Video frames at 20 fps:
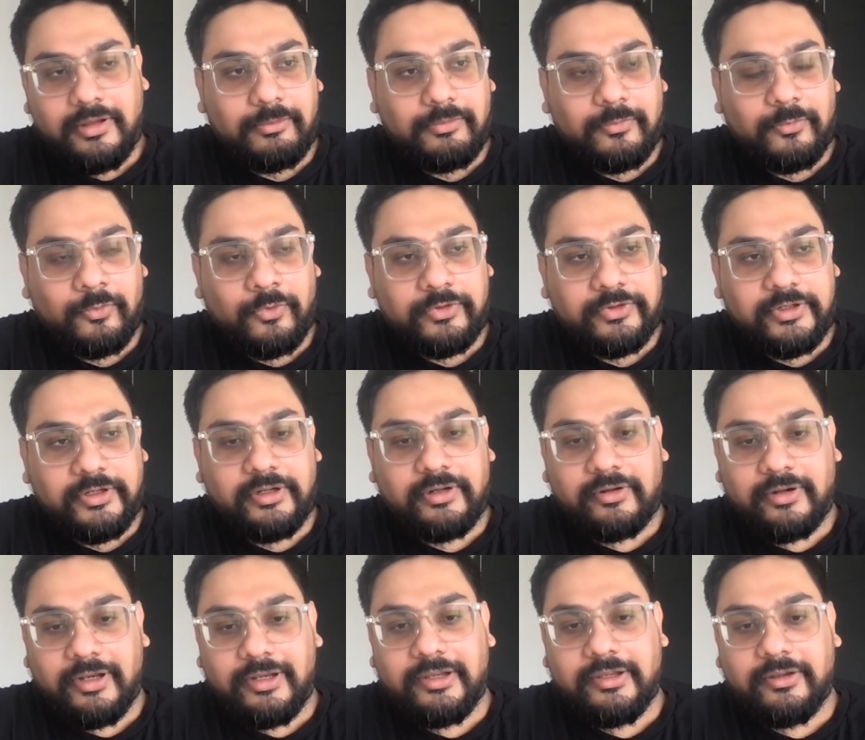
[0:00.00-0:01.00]
wasn't
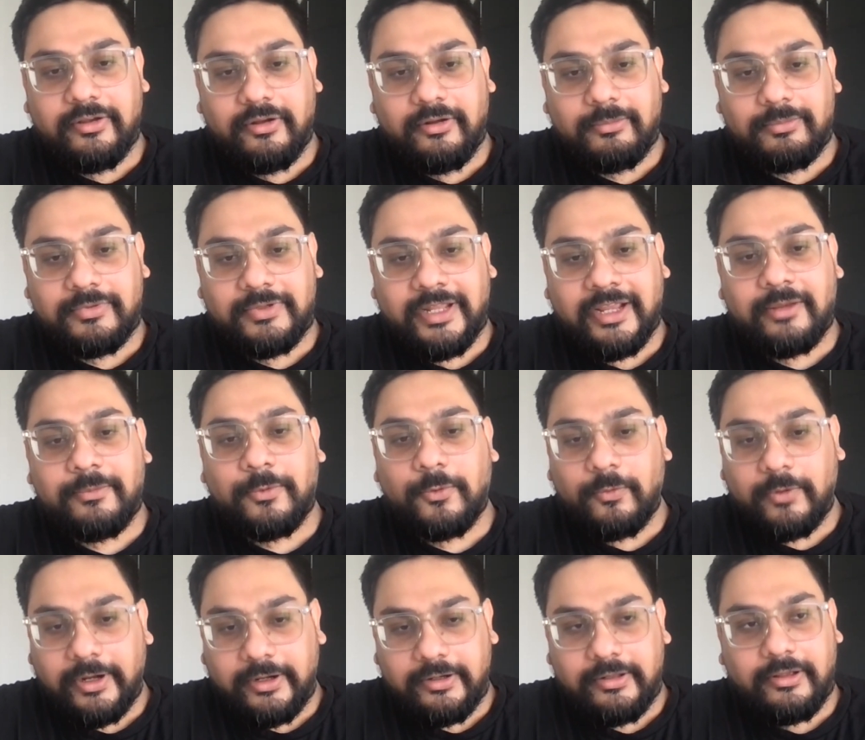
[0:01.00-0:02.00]
really a tech
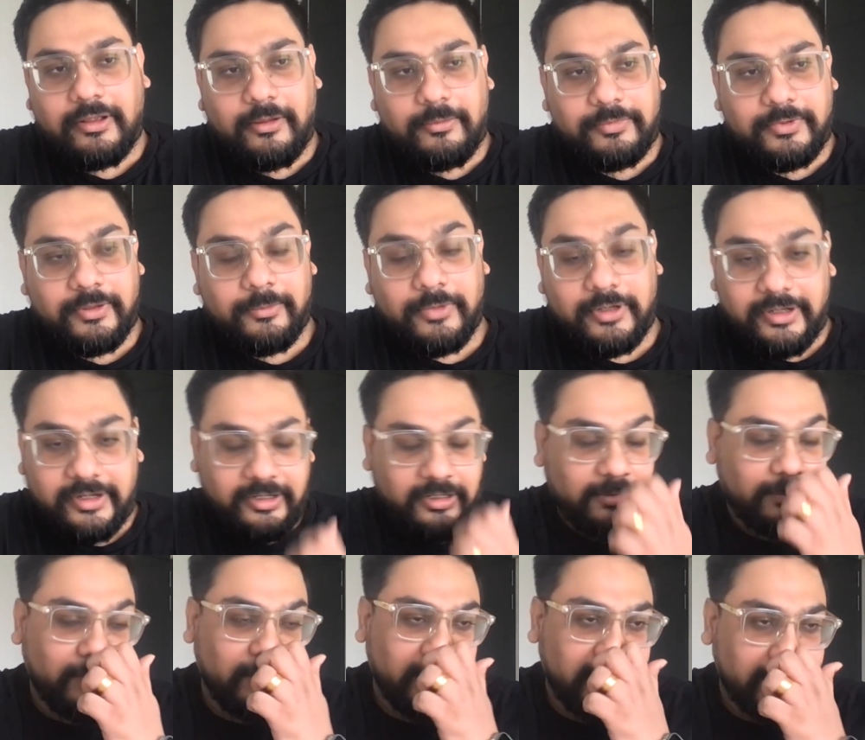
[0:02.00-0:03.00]
provider company, but
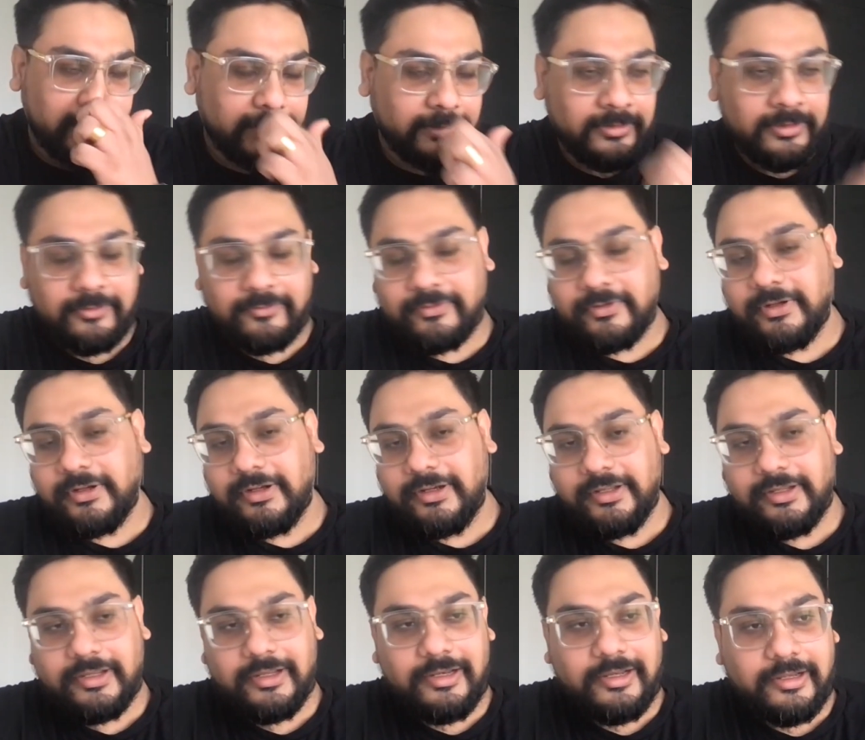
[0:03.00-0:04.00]
AWS is definitely
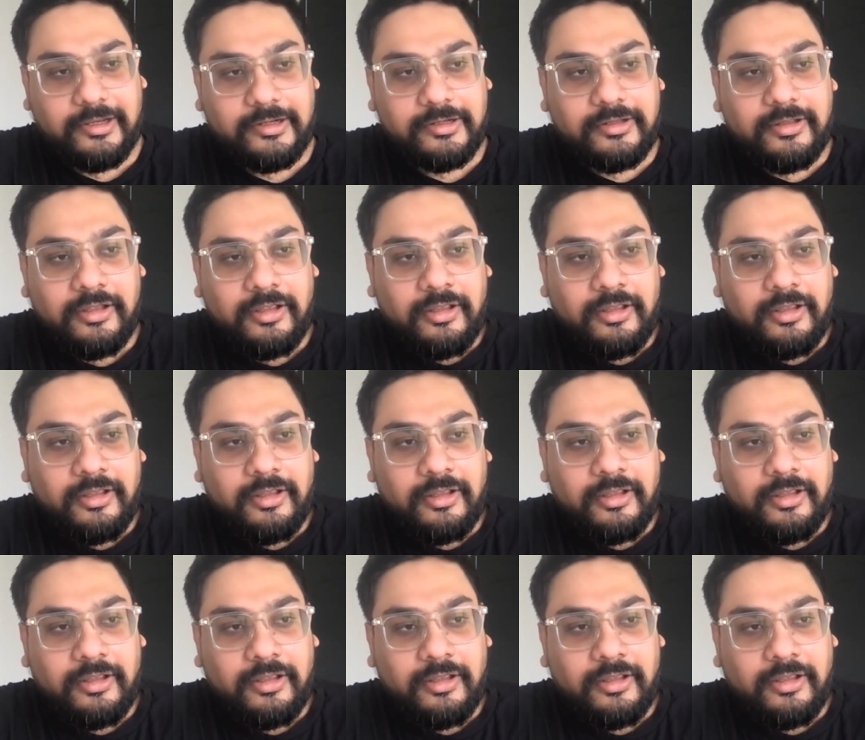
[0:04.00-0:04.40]
killing it.